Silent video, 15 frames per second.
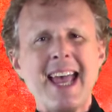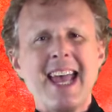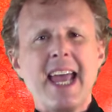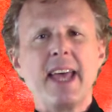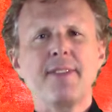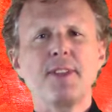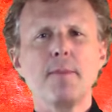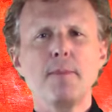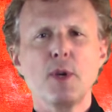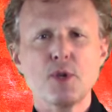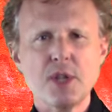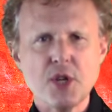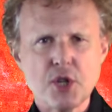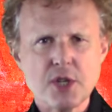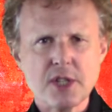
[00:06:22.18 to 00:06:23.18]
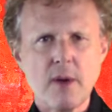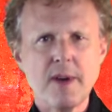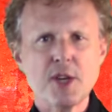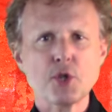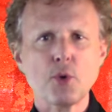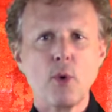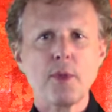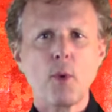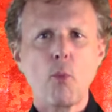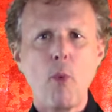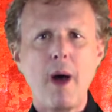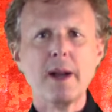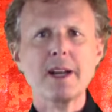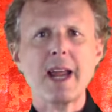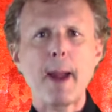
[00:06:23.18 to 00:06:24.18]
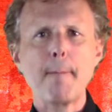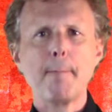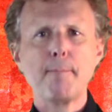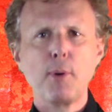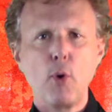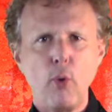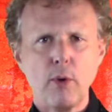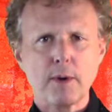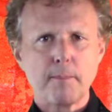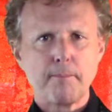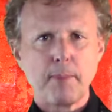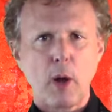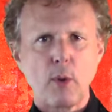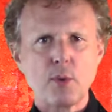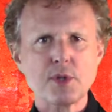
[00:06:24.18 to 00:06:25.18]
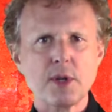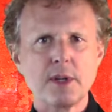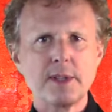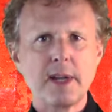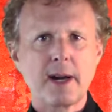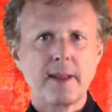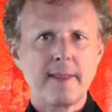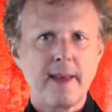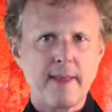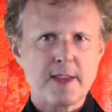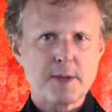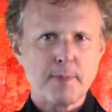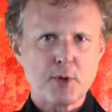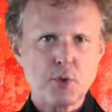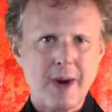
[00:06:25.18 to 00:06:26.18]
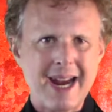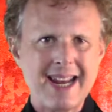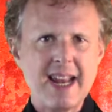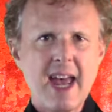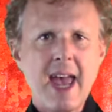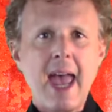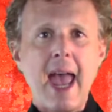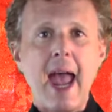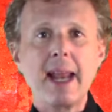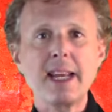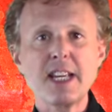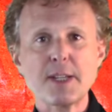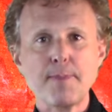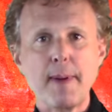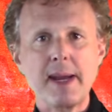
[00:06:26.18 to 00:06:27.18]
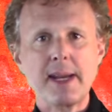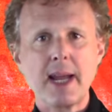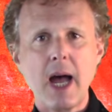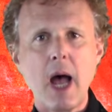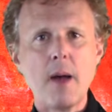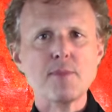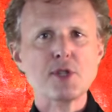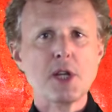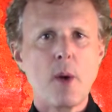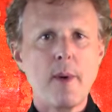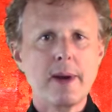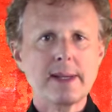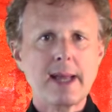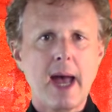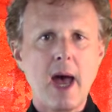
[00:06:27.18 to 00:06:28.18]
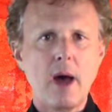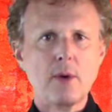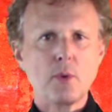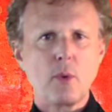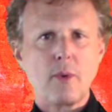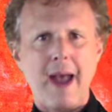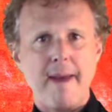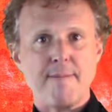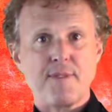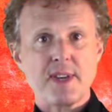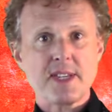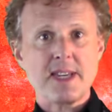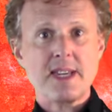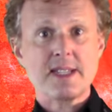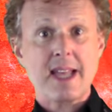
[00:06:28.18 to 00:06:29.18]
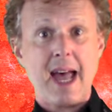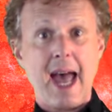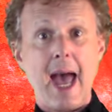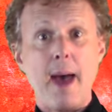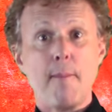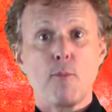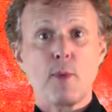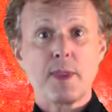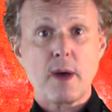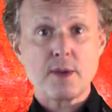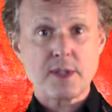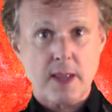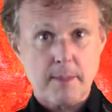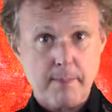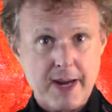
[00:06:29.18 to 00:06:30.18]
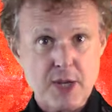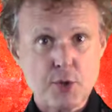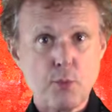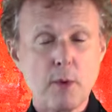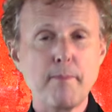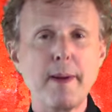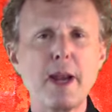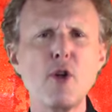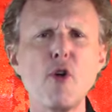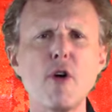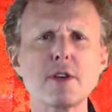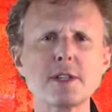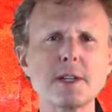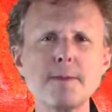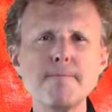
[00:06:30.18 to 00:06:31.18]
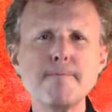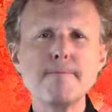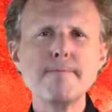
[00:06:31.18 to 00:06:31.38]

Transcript: If the musicians only saw the one important pulse and none of the others between, any speeding up, slowing down, or emphasis that happened with those other beats would be lost.